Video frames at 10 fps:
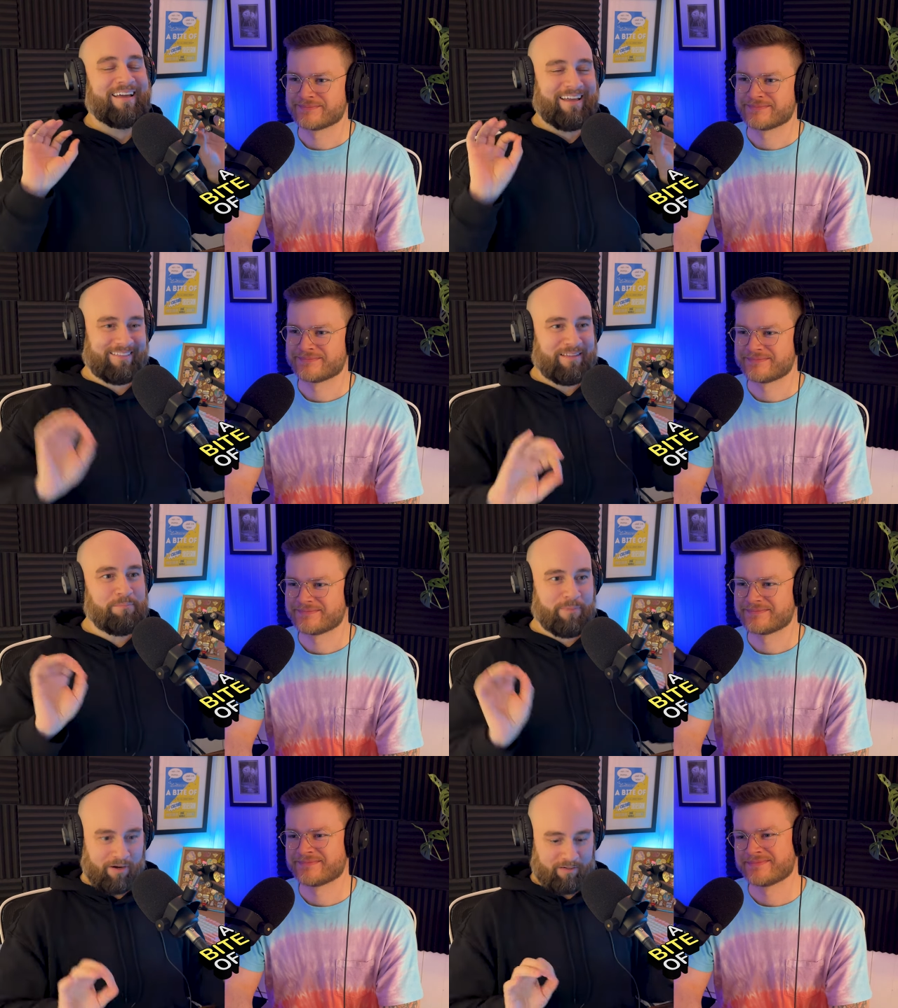Speaker 1: In the
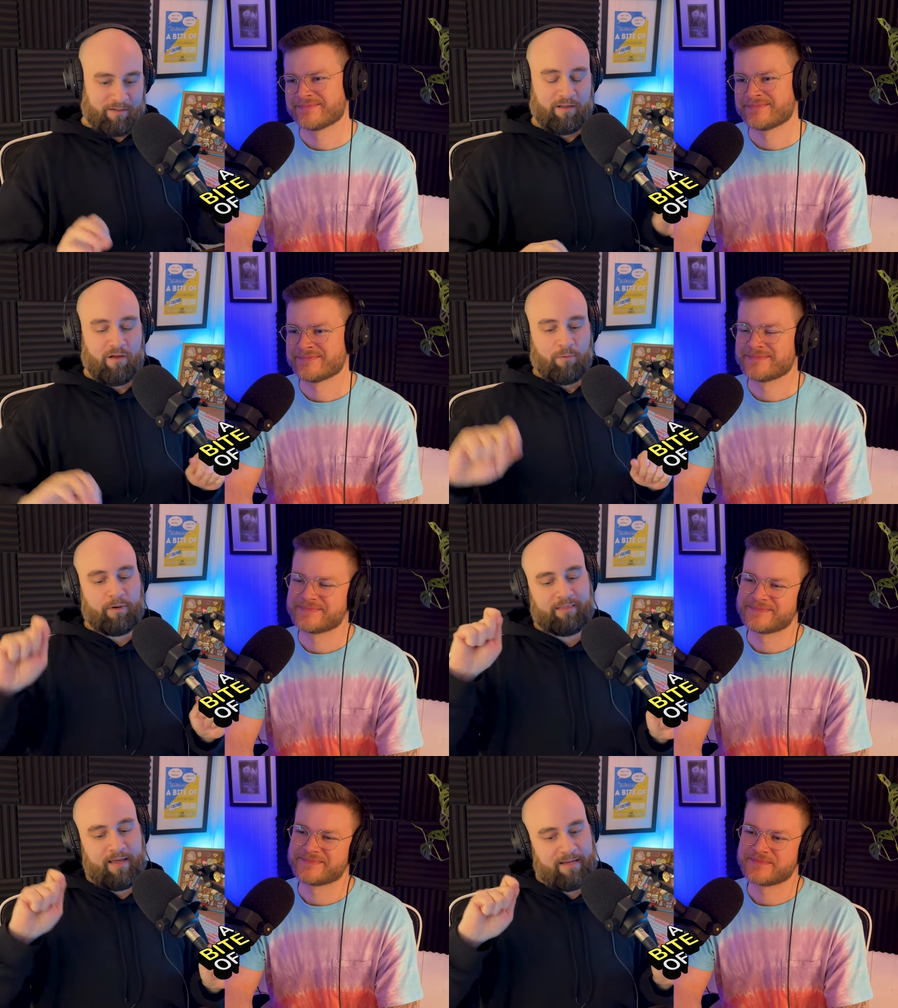book,
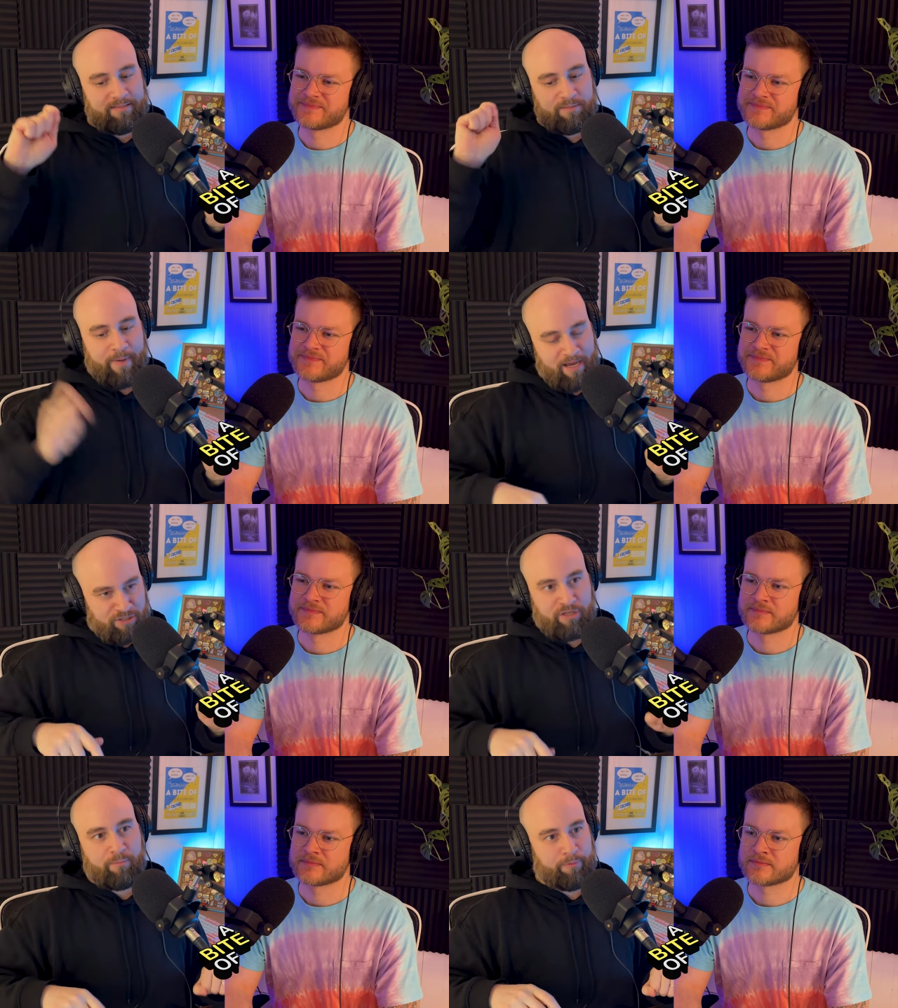When they
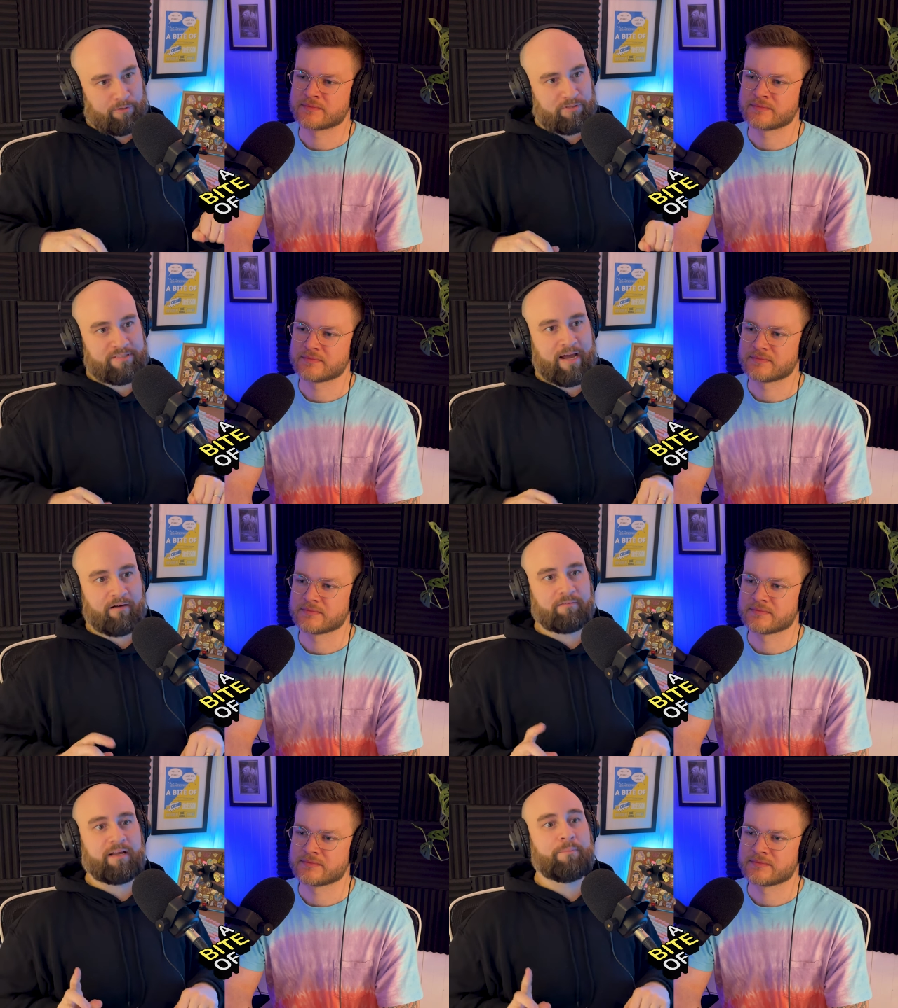smash their pearls
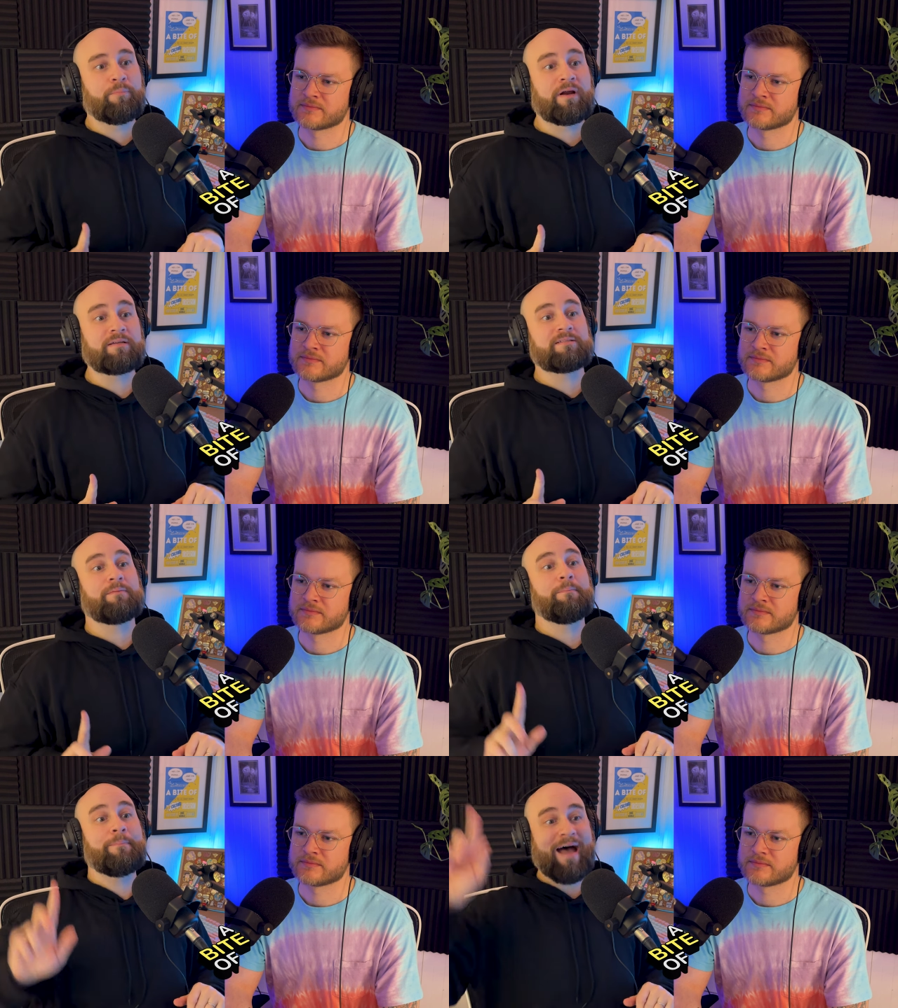down, it brings
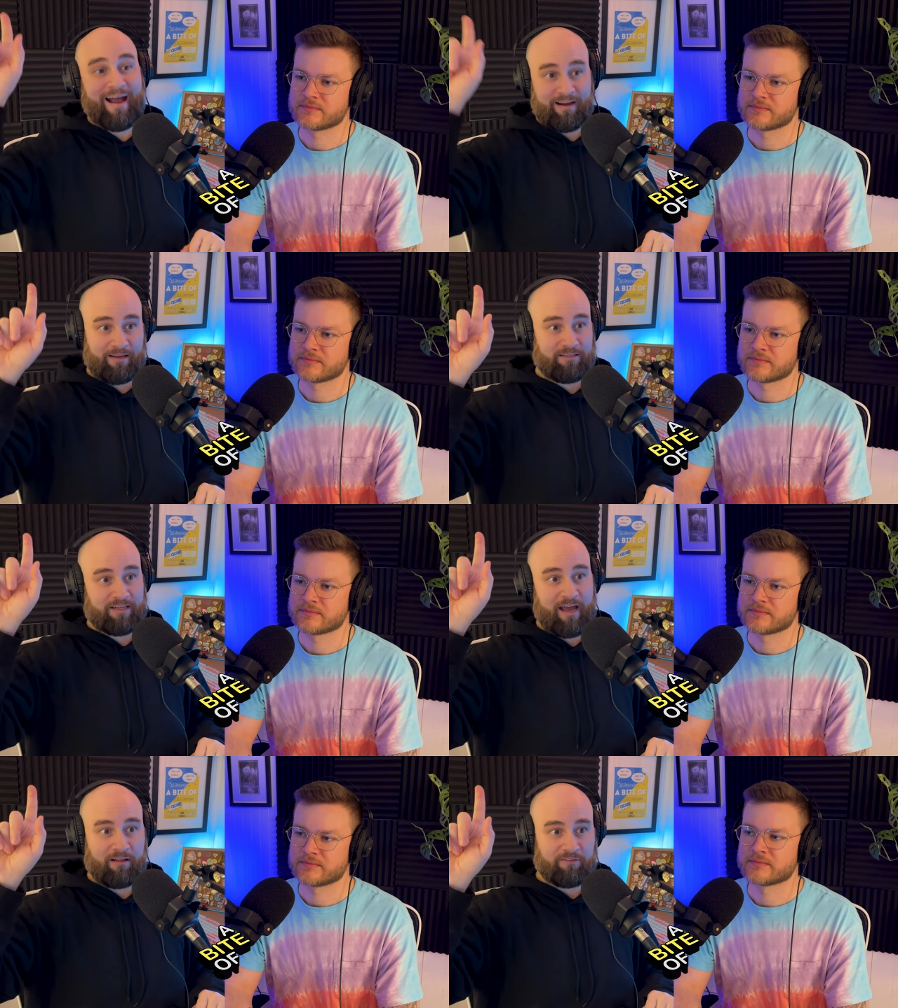them back into
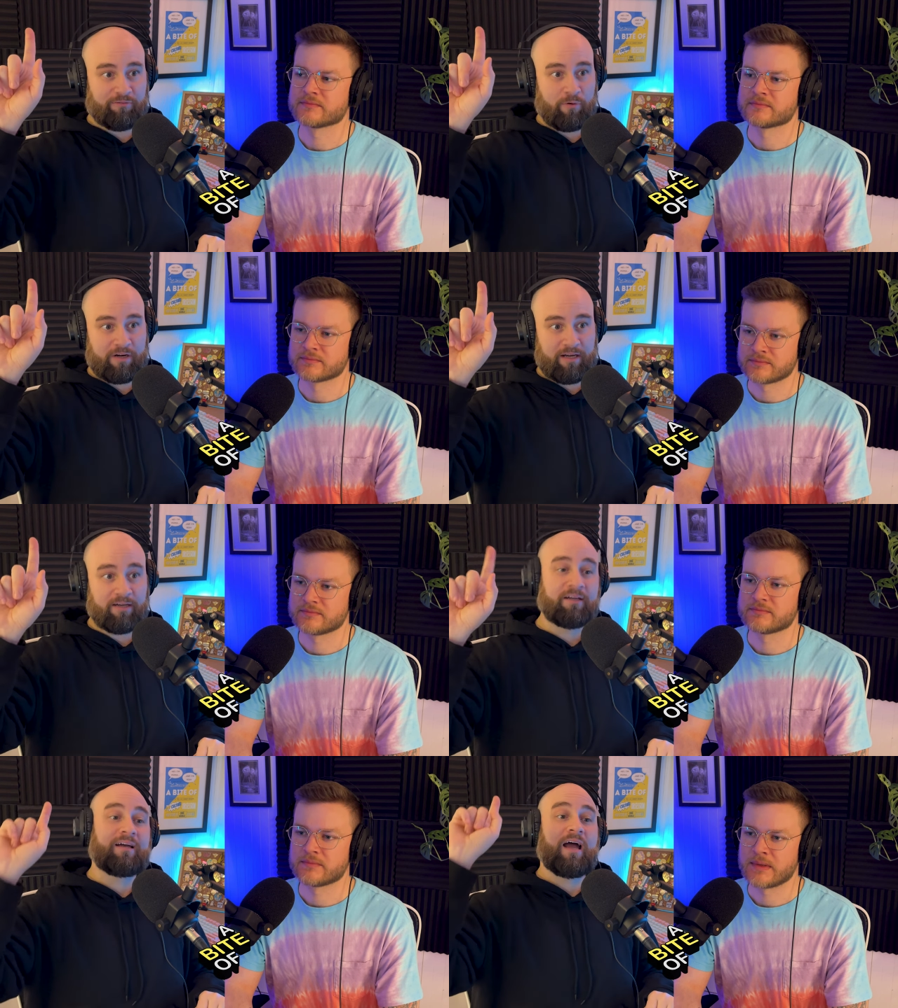California,